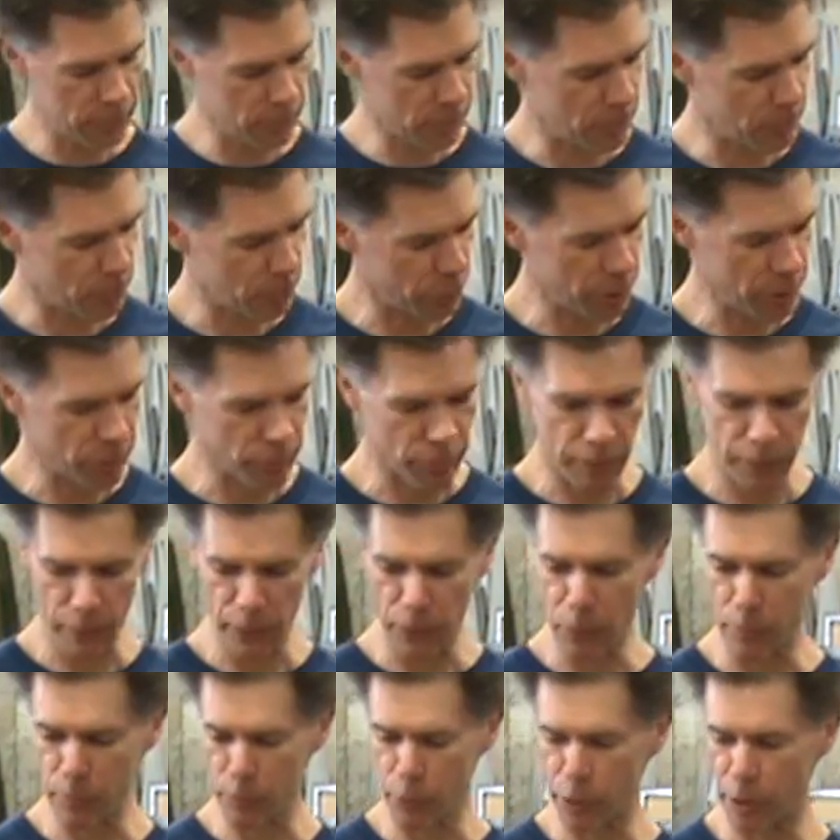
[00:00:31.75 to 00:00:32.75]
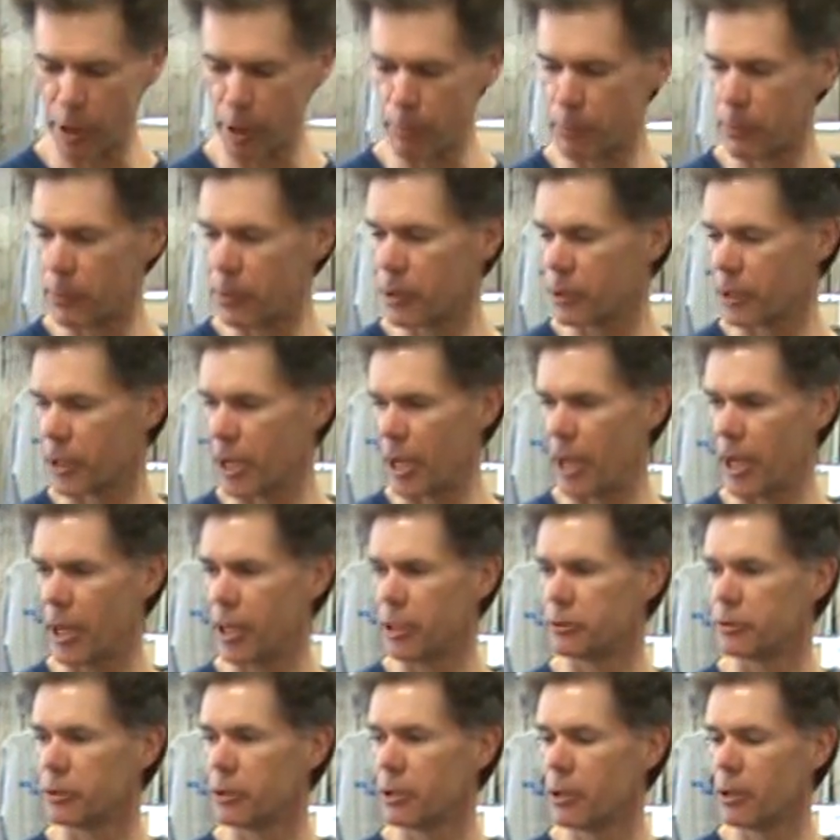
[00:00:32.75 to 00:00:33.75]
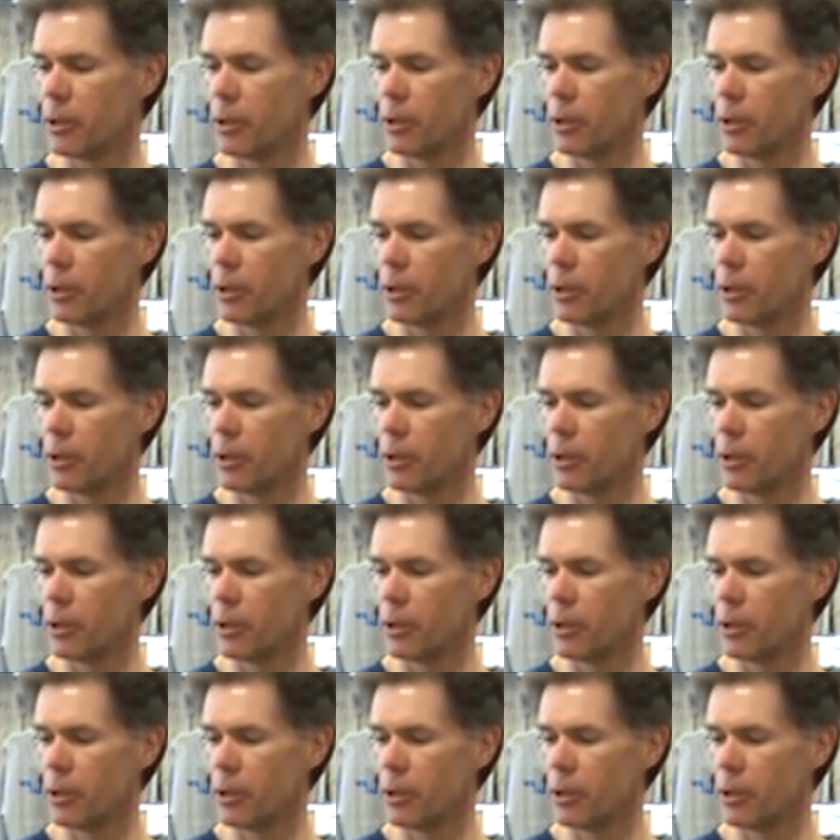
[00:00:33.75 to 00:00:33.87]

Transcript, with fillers: complete with foam grip, guides,